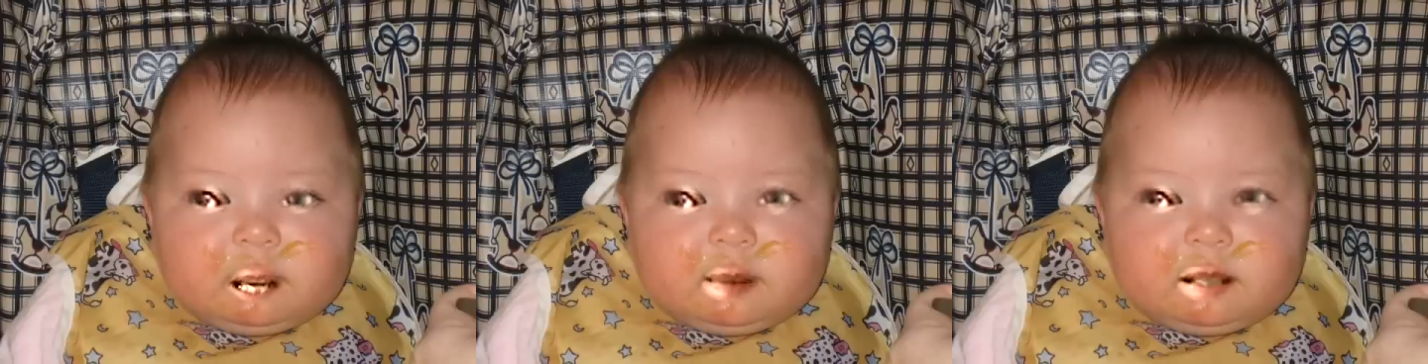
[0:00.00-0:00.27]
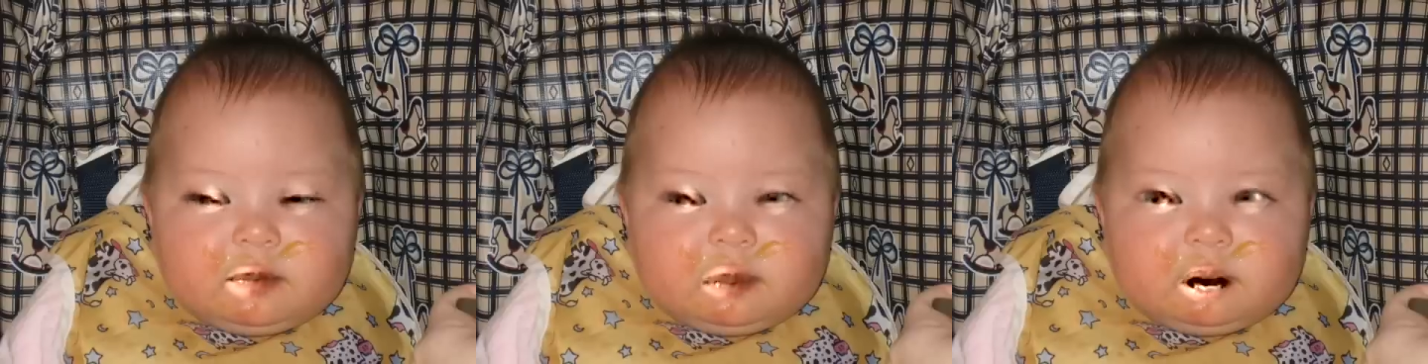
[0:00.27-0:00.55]
in
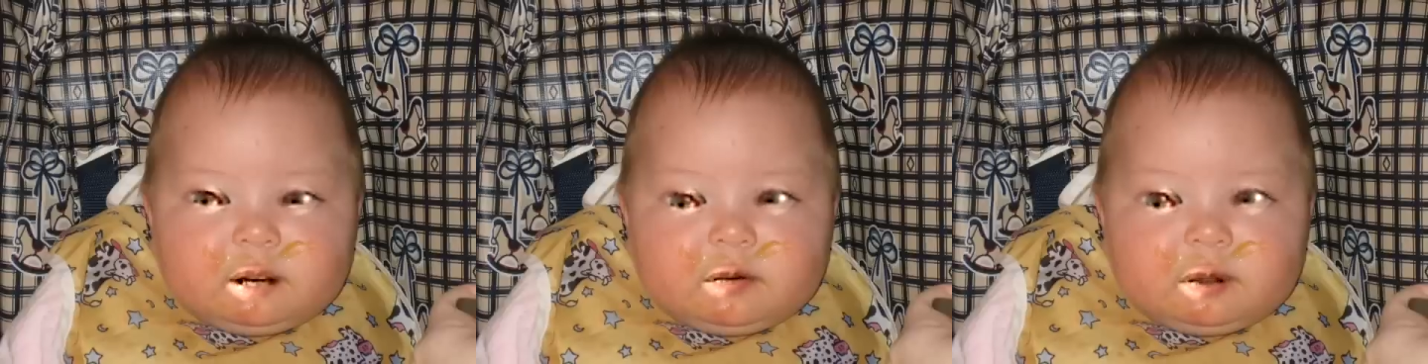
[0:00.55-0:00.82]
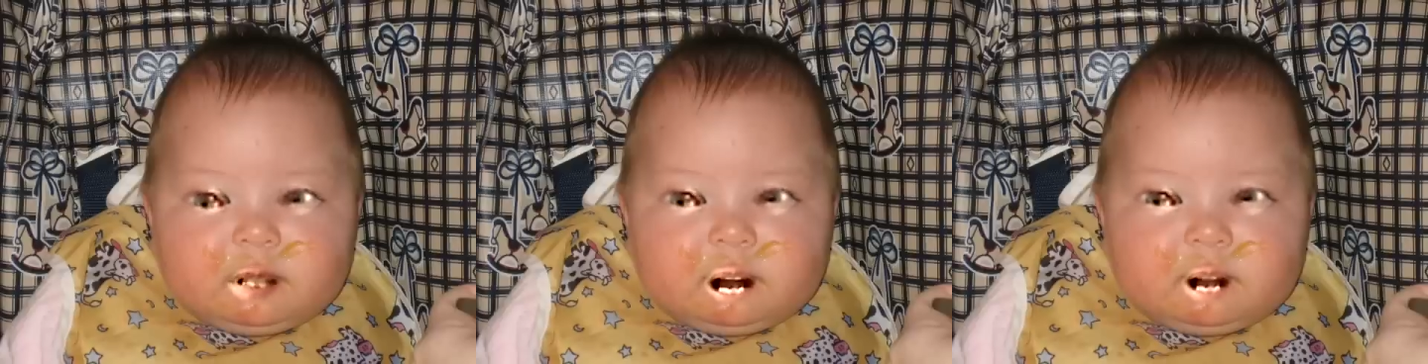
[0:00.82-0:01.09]
this body
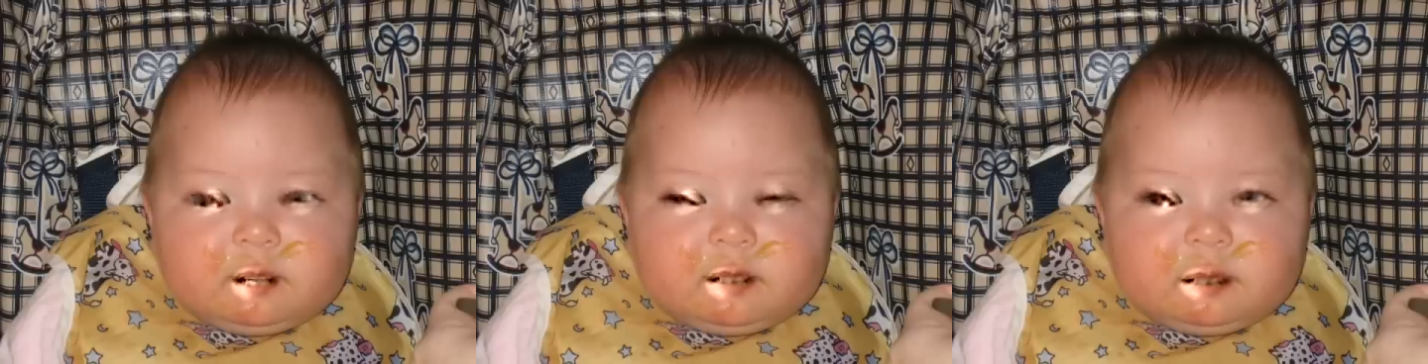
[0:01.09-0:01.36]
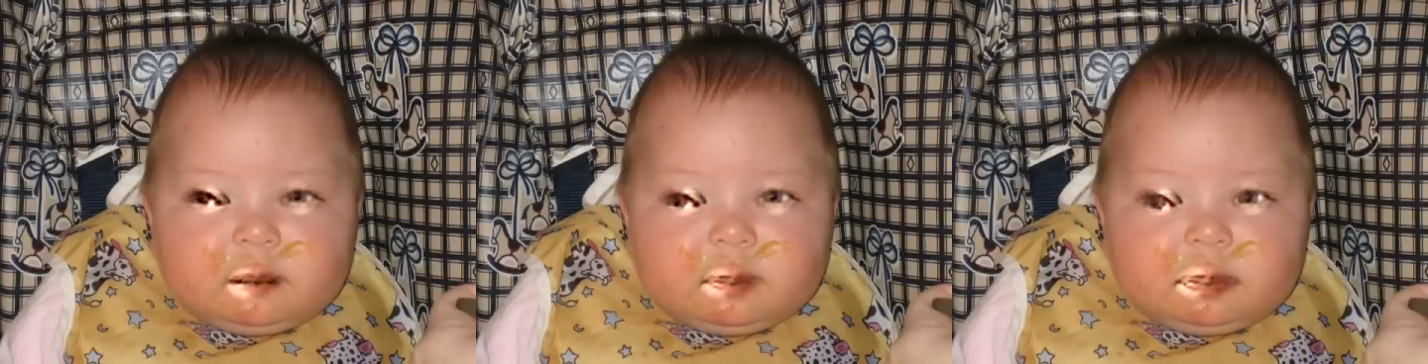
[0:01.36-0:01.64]

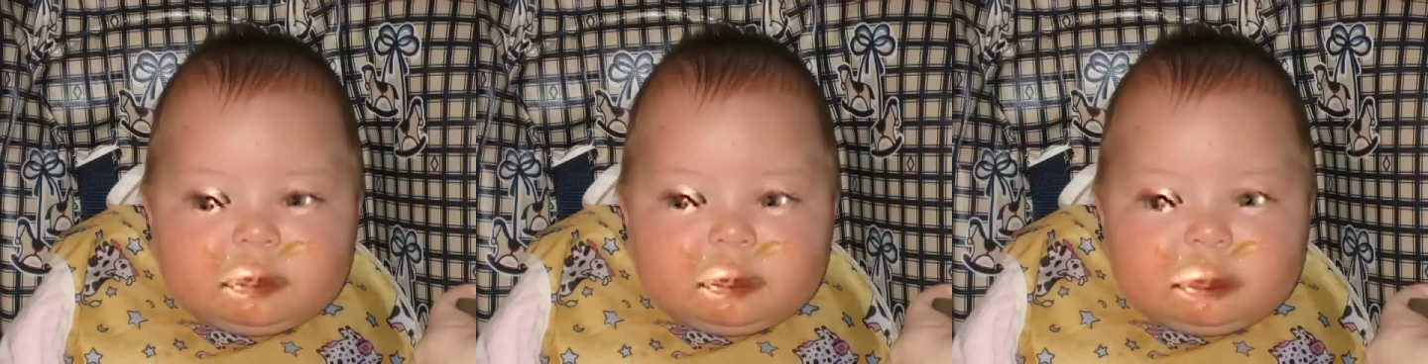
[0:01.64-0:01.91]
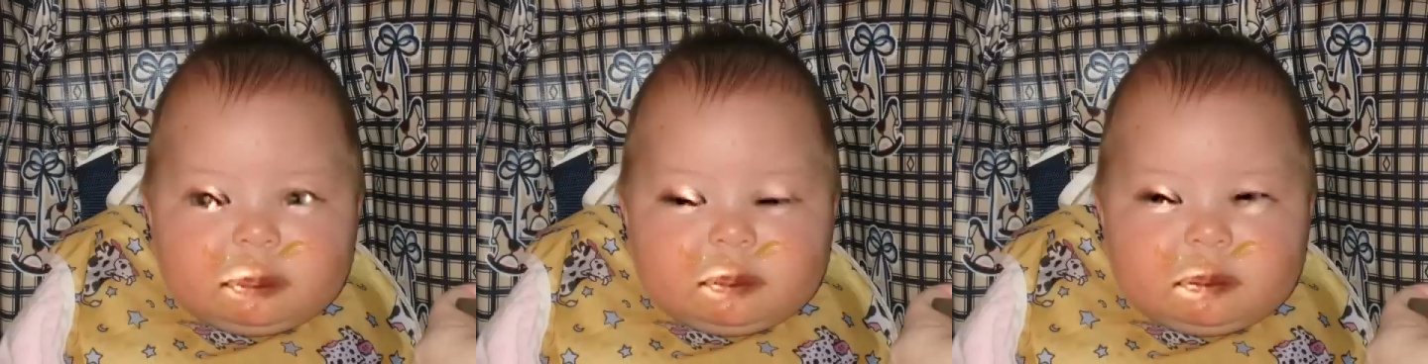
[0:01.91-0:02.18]
resides.
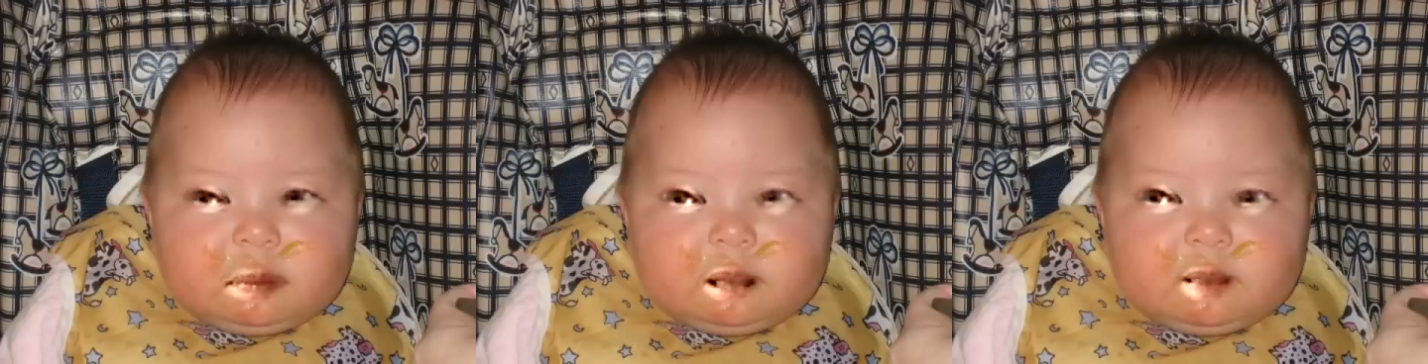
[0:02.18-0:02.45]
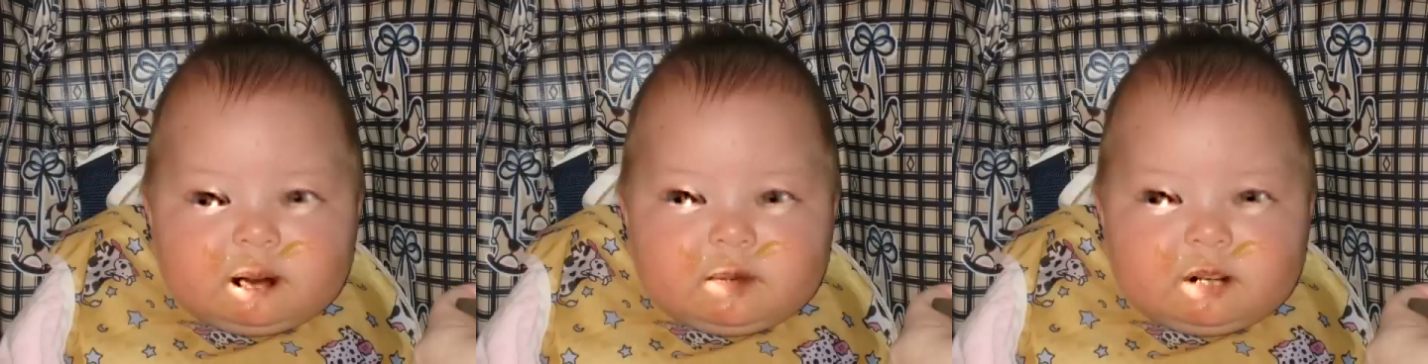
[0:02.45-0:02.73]

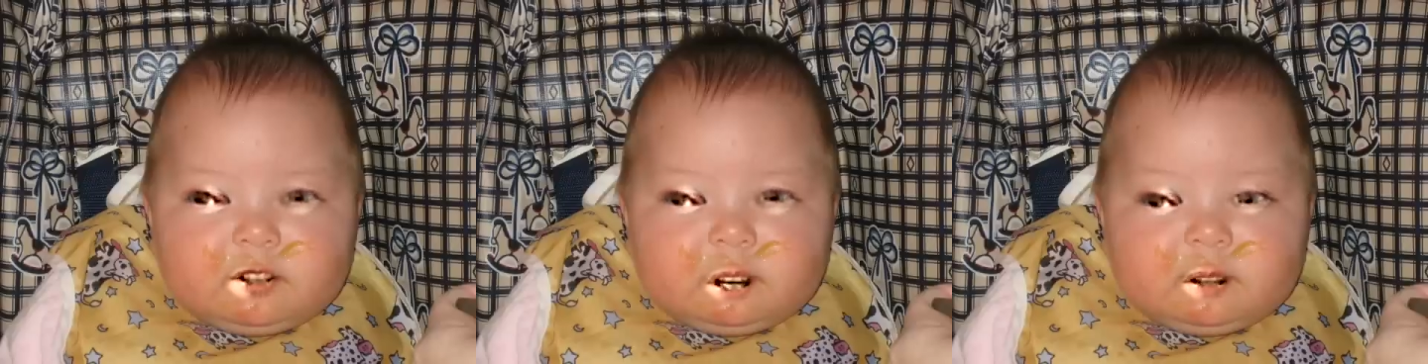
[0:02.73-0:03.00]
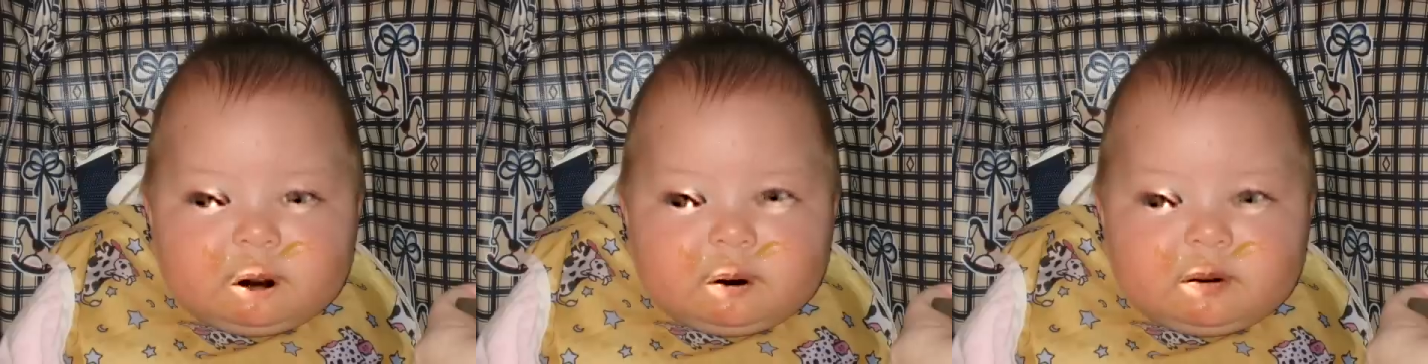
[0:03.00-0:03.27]
That much I
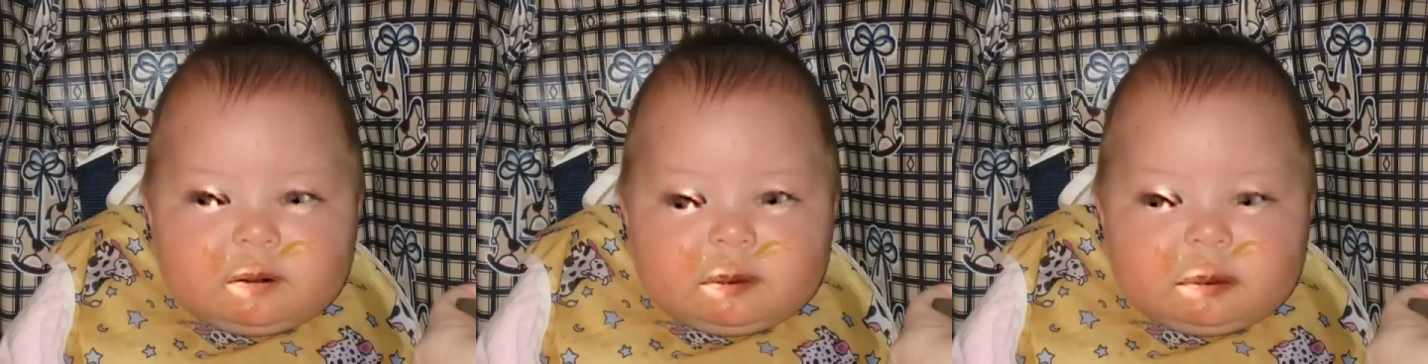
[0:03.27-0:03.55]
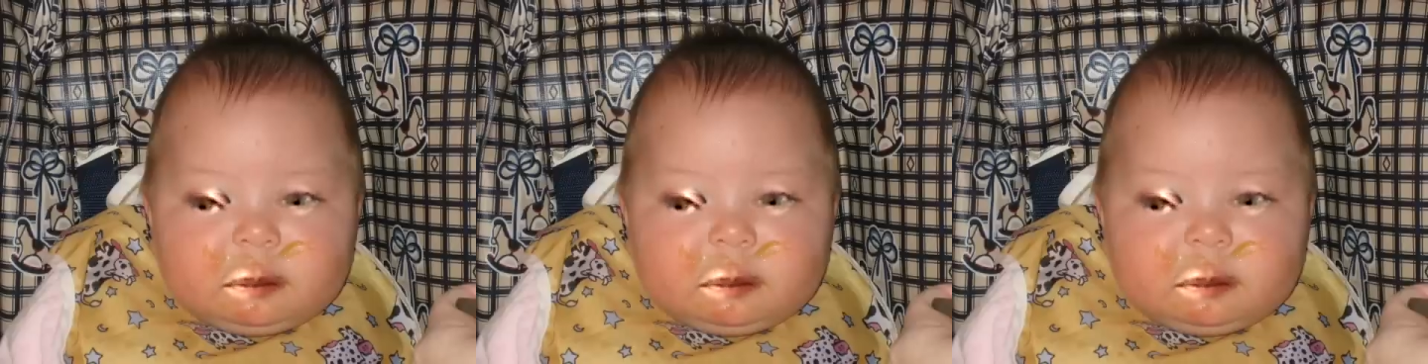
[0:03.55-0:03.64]
know.